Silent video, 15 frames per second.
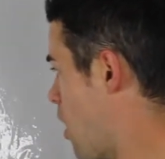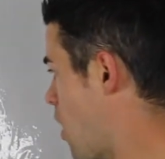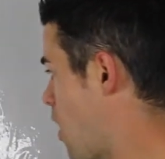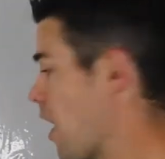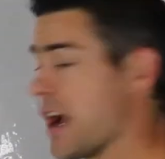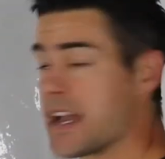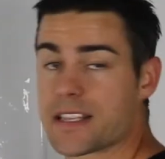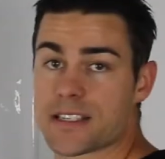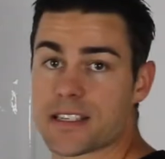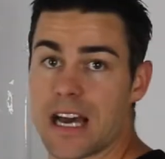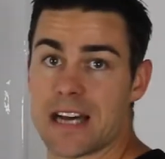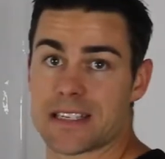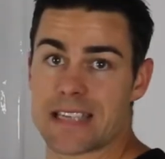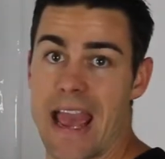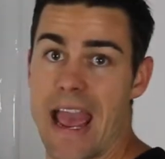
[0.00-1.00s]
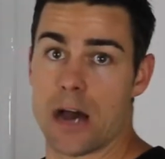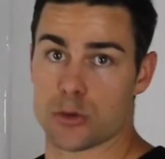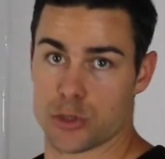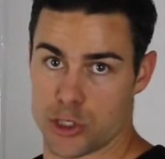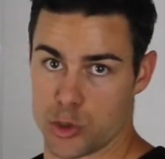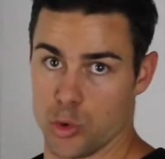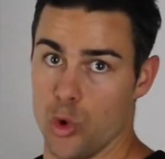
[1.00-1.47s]
I start to
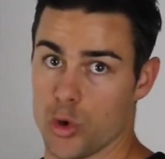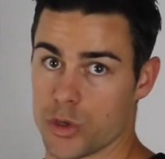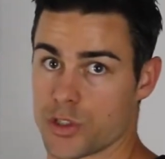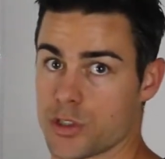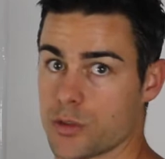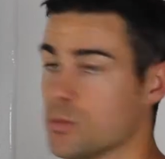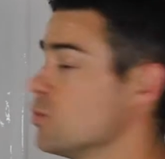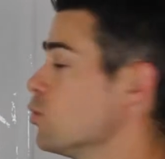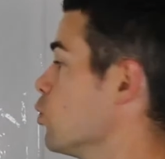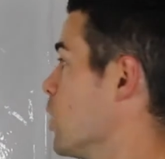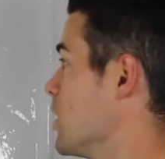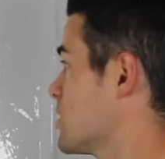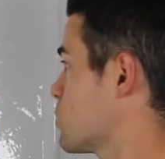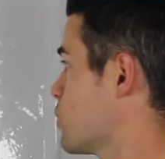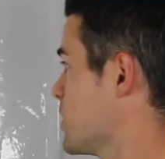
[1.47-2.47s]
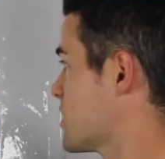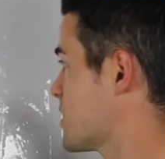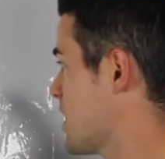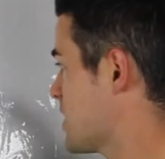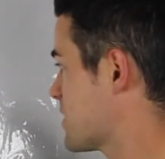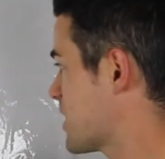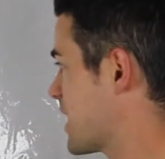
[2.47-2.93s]
outsource. Once we
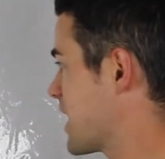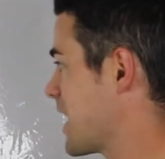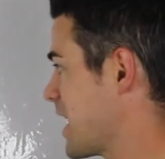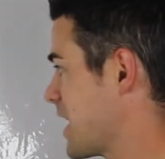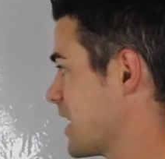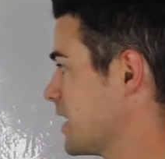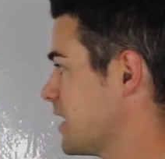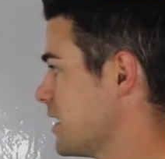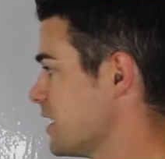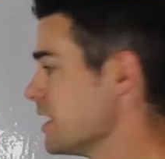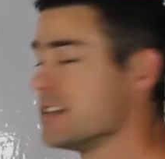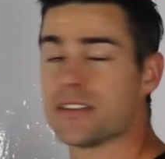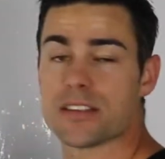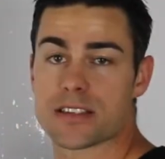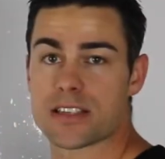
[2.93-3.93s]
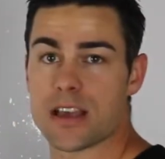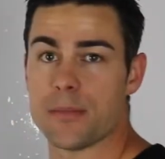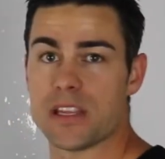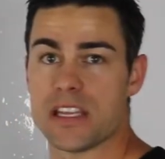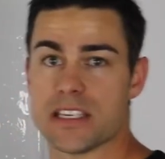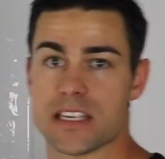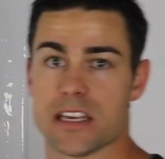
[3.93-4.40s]
start to get into some
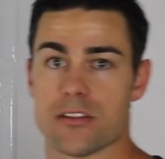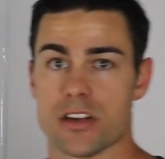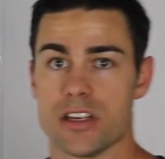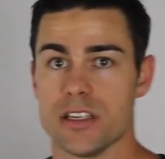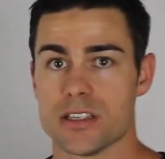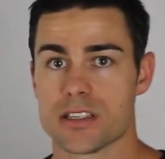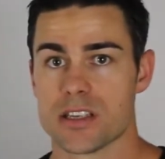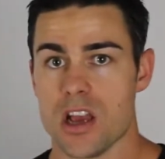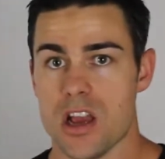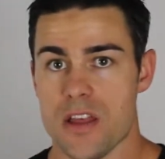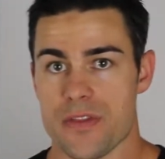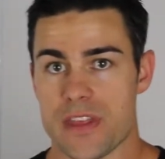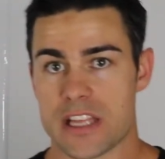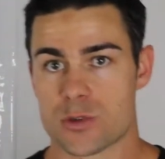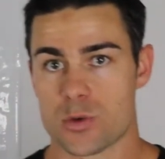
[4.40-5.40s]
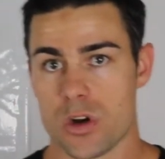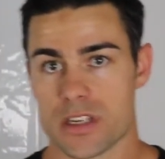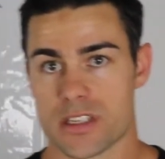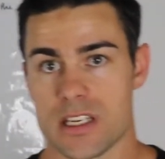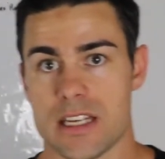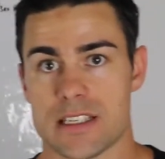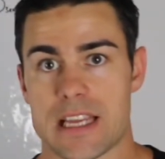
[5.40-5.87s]
of these areas, that's where I
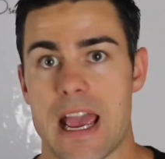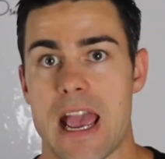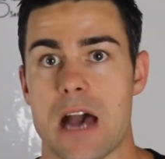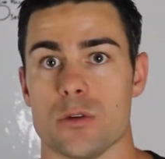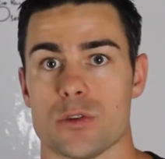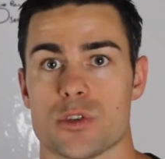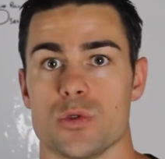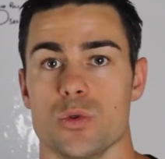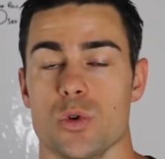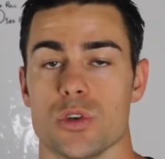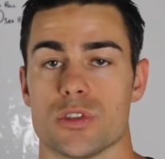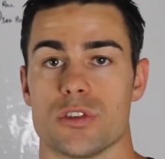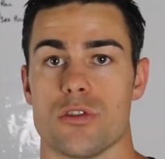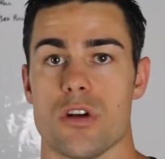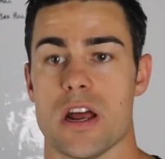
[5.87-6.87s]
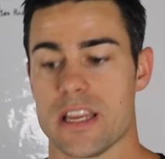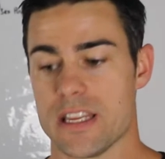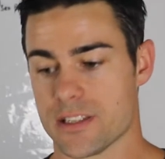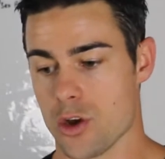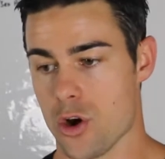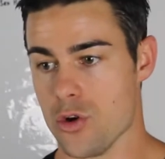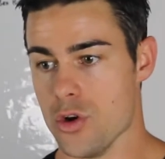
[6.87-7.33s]
start to outsource, alrighty?
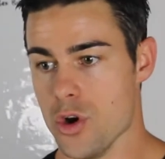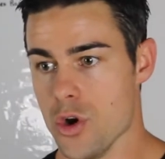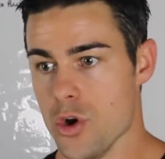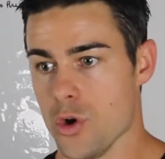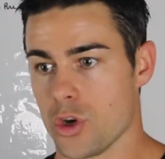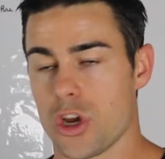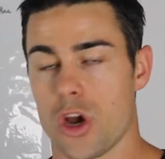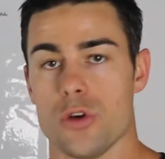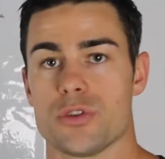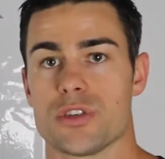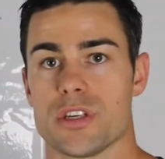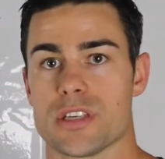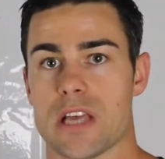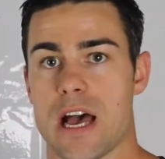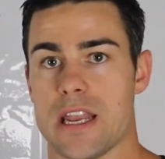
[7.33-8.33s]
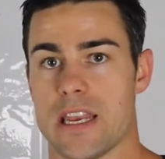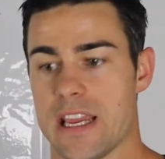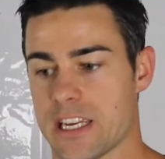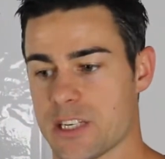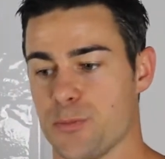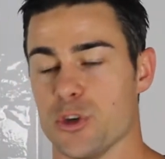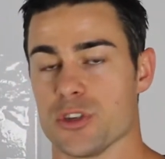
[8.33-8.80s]
So coaches aren't
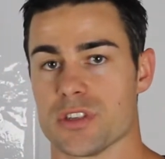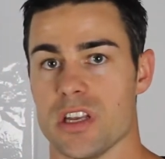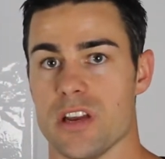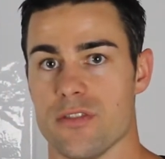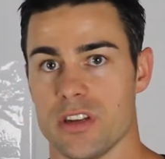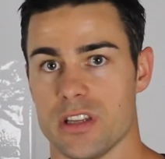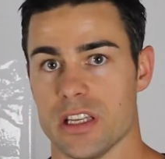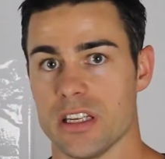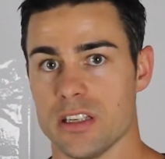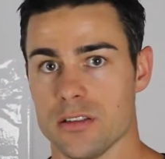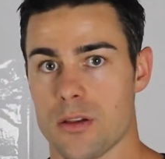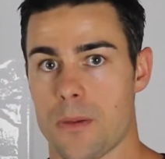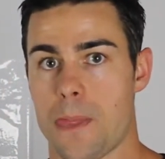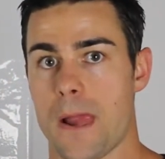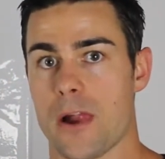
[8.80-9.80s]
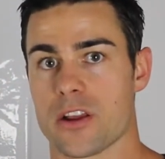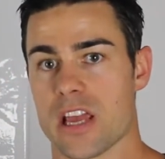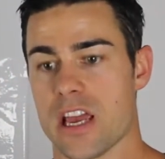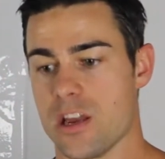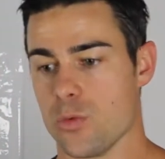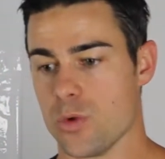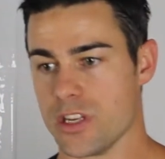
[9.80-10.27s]
experts at everything,
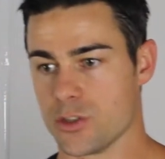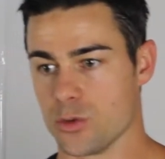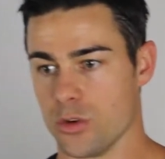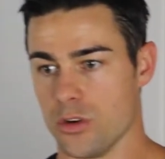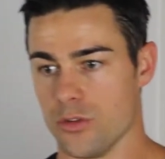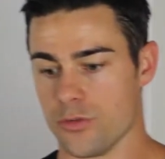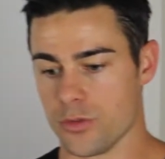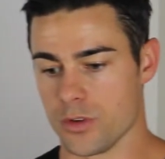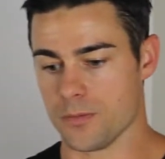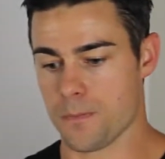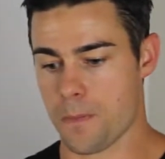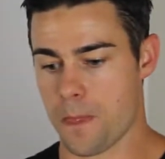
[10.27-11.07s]
okay? We sort of